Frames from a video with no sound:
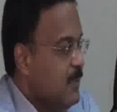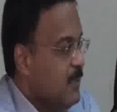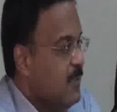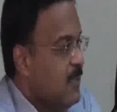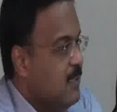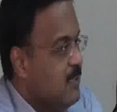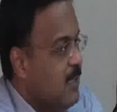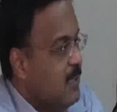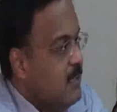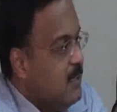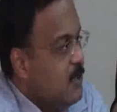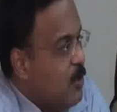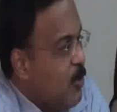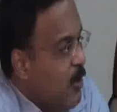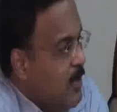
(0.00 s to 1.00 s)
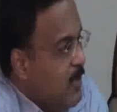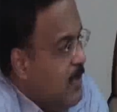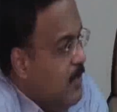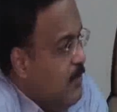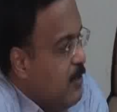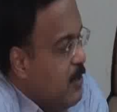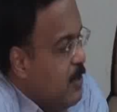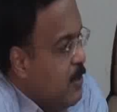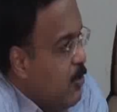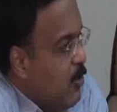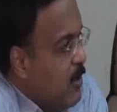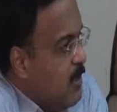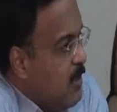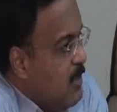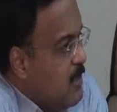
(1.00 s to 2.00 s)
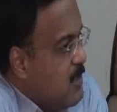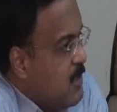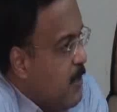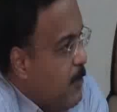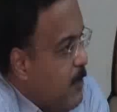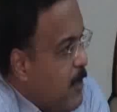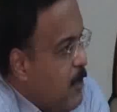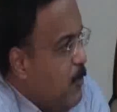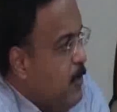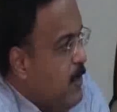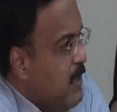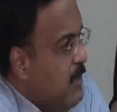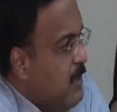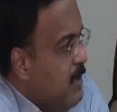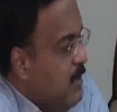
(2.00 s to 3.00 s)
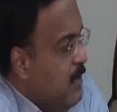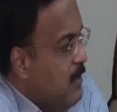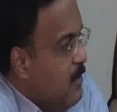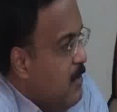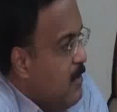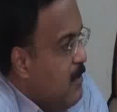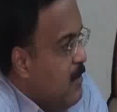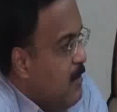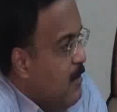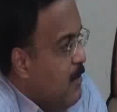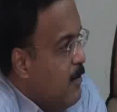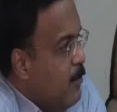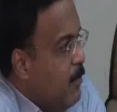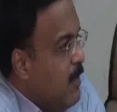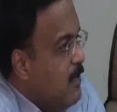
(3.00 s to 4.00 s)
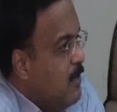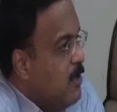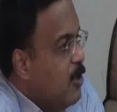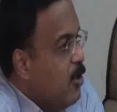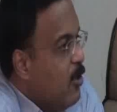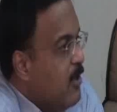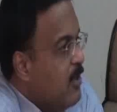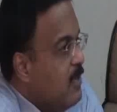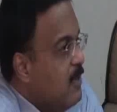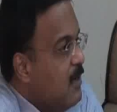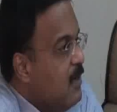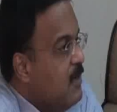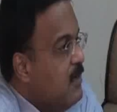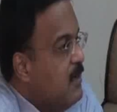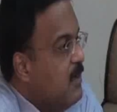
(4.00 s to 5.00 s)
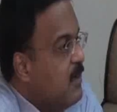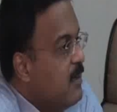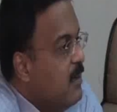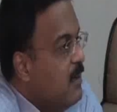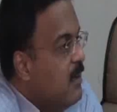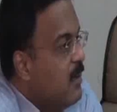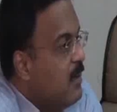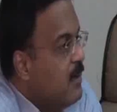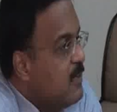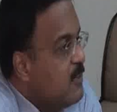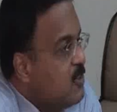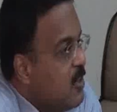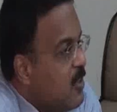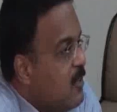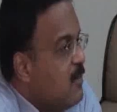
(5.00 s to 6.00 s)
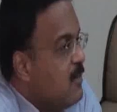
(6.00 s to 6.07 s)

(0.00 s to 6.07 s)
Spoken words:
The judge is not even recording a separate opinion, but recording a declaration.